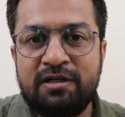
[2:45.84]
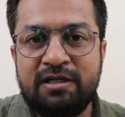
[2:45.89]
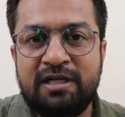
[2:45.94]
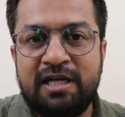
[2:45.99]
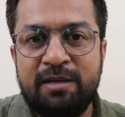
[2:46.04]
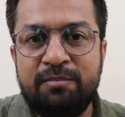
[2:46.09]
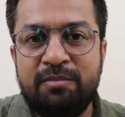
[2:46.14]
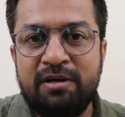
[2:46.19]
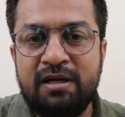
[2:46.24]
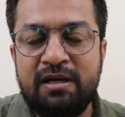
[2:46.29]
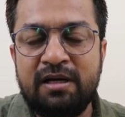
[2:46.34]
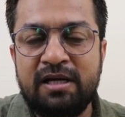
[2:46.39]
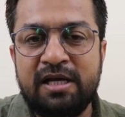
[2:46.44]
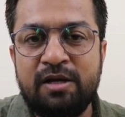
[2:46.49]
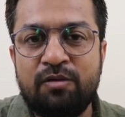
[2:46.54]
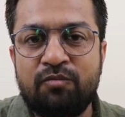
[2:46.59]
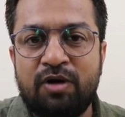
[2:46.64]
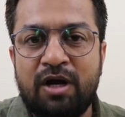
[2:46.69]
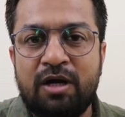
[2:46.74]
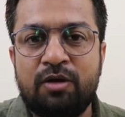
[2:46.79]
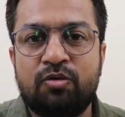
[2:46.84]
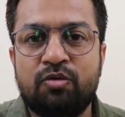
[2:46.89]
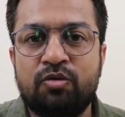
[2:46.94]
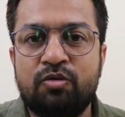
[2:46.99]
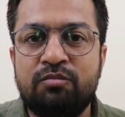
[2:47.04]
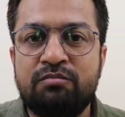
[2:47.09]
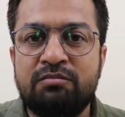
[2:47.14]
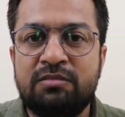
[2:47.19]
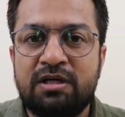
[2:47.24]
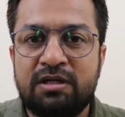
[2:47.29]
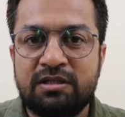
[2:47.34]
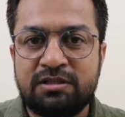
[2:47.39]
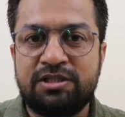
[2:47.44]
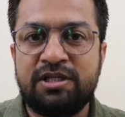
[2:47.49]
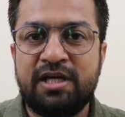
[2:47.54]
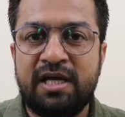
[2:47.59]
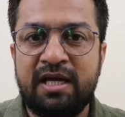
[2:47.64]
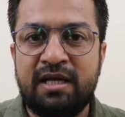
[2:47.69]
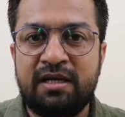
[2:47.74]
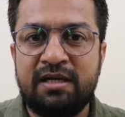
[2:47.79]
a table in one room, a
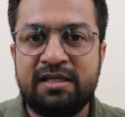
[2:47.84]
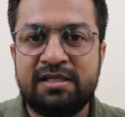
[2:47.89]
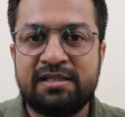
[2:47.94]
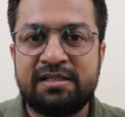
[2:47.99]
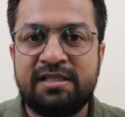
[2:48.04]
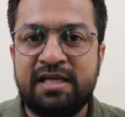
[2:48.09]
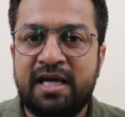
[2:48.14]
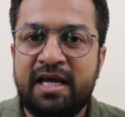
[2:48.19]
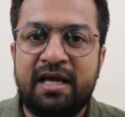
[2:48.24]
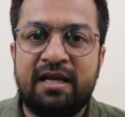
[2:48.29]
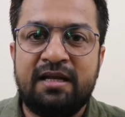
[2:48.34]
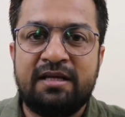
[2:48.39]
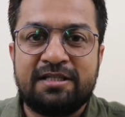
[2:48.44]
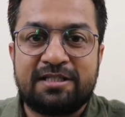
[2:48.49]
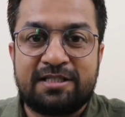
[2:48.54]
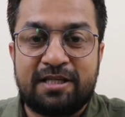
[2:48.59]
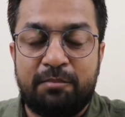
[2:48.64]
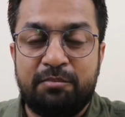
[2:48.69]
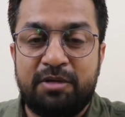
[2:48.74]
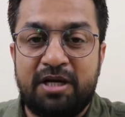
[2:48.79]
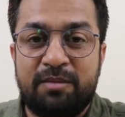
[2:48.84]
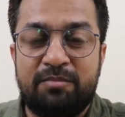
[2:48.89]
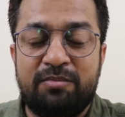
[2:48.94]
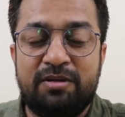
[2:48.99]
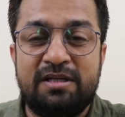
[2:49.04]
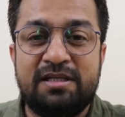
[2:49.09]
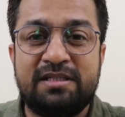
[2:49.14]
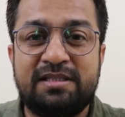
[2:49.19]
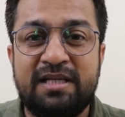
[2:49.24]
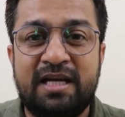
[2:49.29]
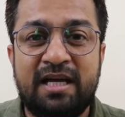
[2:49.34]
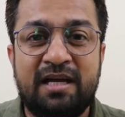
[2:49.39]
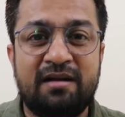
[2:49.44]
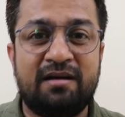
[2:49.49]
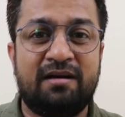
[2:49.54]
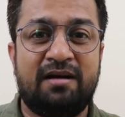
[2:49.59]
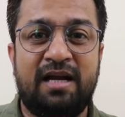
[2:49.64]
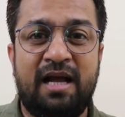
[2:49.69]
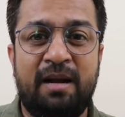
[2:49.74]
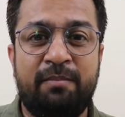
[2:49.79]
chair is there, some table is there,
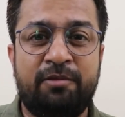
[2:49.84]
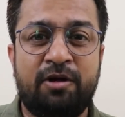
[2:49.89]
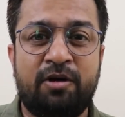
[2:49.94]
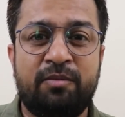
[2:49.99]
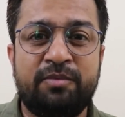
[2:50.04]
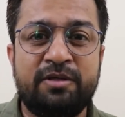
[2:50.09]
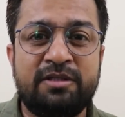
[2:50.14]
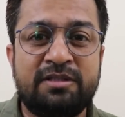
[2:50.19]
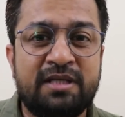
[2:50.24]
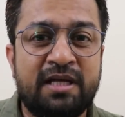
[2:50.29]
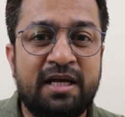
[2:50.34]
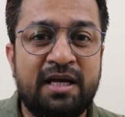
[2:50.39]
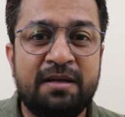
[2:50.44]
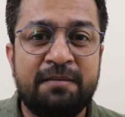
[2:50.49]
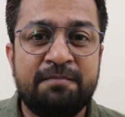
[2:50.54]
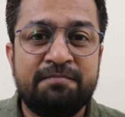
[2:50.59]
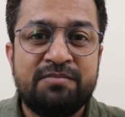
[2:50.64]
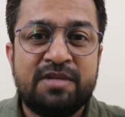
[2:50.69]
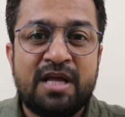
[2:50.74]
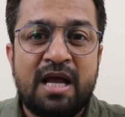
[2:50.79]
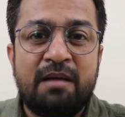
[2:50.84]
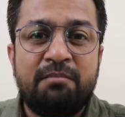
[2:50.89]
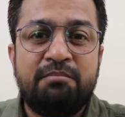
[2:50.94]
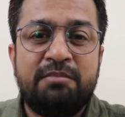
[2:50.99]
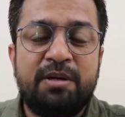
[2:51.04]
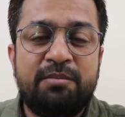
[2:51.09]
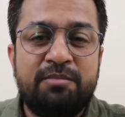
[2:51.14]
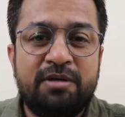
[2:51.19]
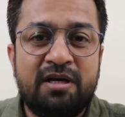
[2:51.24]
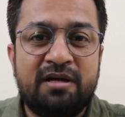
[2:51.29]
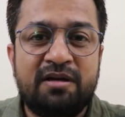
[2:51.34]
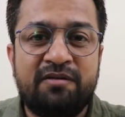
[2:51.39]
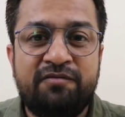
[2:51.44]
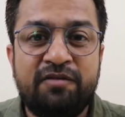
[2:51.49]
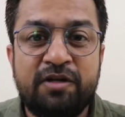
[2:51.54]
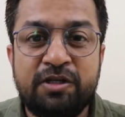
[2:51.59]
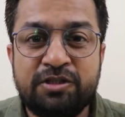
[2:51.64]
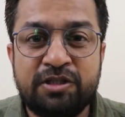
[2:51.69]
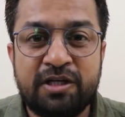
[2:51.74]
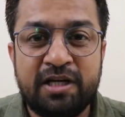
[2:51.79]
a laptop is there, maybe a
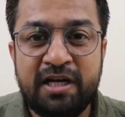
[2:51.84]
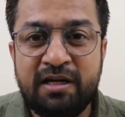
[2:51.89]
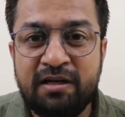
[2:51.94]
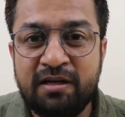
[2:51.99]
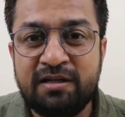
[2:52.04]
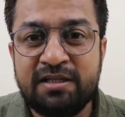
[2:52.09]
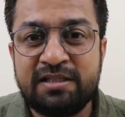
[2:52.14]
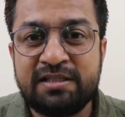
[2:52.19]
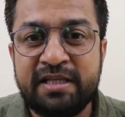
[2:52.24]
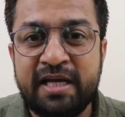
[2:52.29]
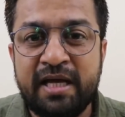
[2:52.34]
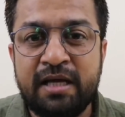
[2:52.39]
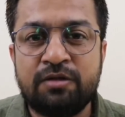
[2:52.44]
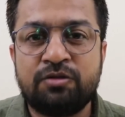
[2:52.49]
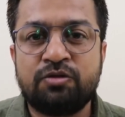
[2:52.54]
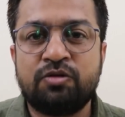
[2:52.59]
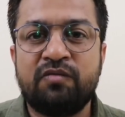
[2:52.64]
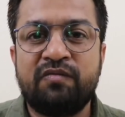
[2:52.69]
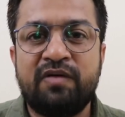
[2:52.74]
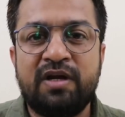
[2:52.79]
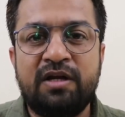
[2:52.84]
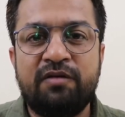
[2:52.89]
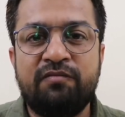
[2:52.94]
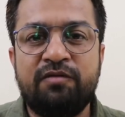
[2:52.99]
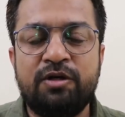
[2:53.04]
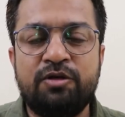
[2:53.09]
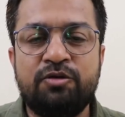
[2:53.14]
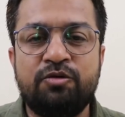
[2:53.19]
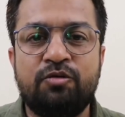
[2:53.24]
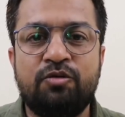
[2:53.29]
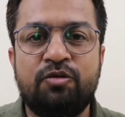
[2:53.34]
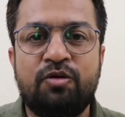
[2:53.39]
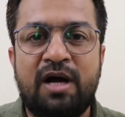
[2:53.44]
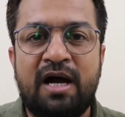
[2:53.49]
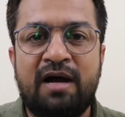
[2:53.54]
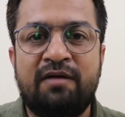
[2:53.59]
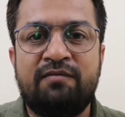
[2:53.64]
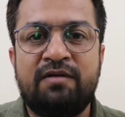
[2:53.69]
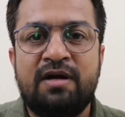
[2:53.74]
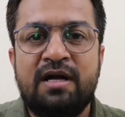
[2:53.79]
refrigerator is there. So whenever you
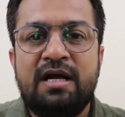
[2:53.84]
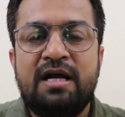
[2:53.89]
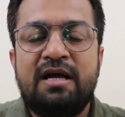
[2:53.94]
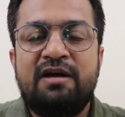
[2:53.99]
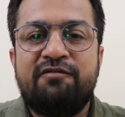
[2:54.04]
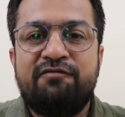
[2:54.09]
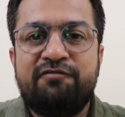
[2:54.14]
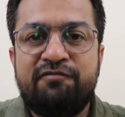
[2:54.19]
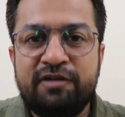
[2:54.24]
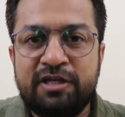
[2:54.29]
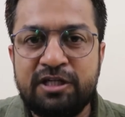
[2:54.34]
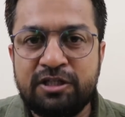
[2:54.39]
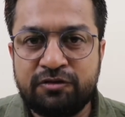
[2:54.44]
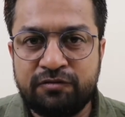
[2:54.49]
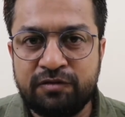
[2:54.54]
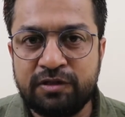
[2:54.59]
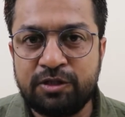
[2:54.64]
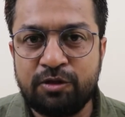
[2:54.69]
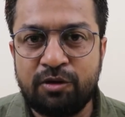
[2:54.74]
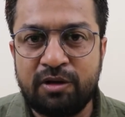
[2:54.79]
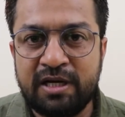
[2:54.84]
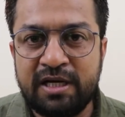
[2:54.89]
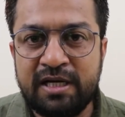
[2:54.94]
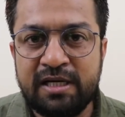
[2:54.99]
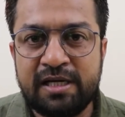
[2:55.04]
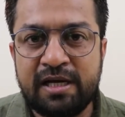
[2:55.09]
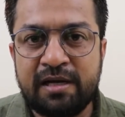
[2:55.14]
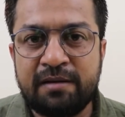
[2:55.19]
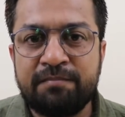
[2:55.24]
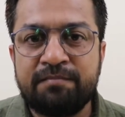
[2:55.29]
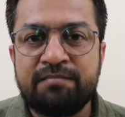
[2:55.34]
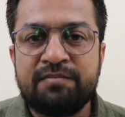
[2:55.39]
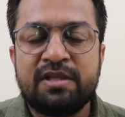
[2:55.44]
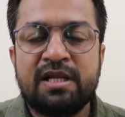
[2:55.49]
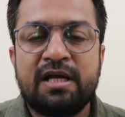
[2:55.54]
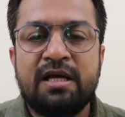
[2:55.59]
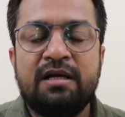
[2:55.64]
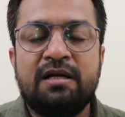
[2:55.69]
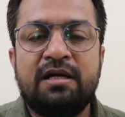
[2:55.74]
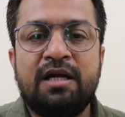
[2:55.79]
have finished with your reading,
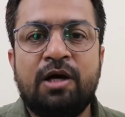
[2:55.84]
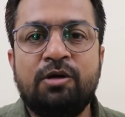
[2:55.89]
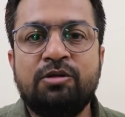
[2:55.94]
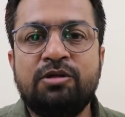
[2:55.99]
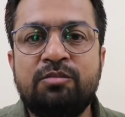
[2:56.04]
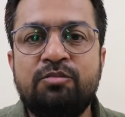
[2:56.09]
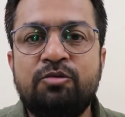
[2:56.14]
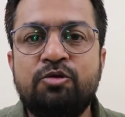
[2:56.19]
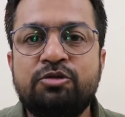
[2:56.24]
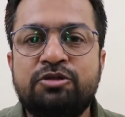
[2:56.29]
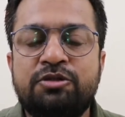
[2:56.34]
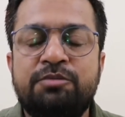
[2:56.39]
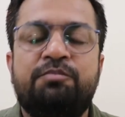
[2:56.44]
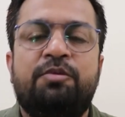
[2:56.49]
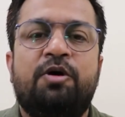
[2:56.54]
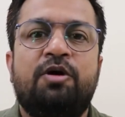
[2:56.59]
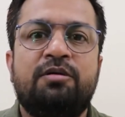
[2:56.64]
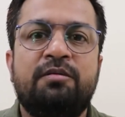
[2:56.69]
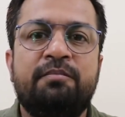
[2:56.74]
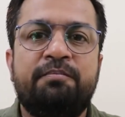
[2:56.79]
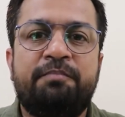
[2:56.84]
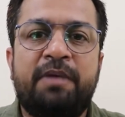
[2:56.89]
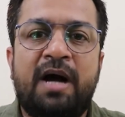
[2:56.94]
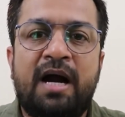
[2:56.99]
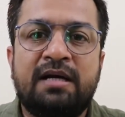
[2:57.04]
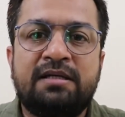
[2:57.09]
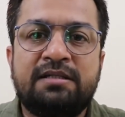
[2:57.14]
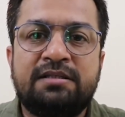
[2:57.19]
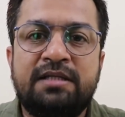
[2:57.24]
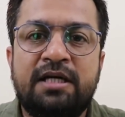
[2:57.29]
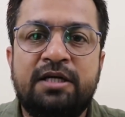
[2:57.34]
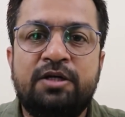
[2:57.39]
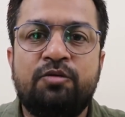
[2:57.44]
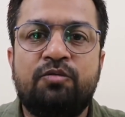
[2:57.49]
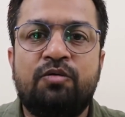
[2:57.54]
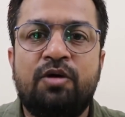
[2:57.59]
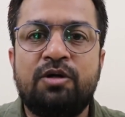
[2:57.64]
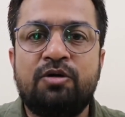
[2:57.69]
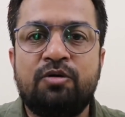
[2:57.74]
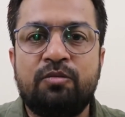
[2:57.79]
now the most important parts that you
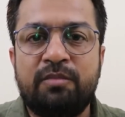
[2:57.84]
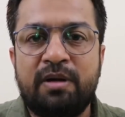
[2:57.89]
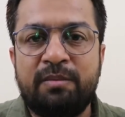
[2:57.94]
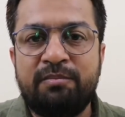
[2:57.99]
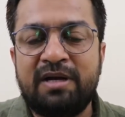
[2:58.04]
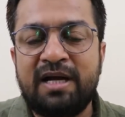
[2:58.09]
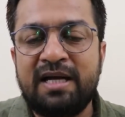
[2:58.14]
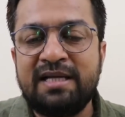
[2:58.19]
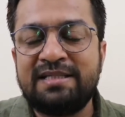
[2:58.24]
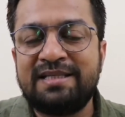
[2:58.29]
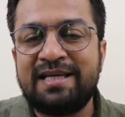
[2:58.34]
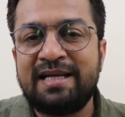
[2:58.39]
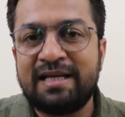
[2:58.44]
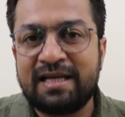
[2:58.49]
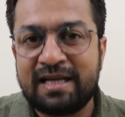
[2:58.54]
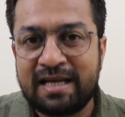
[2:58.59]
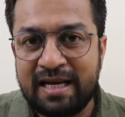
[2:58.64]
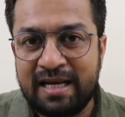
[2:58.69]
want to memorize and